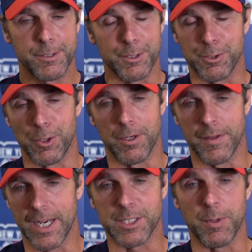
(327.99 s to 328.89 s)
it's just
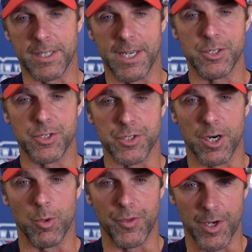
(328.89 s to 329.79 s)
so, and the
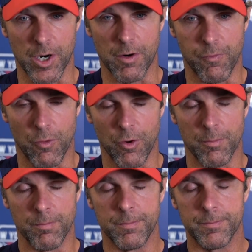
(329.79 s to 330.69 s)
expectations are what they are
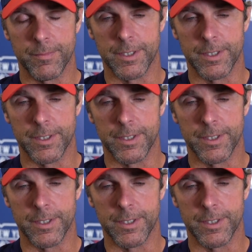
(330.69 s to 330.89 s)
for him.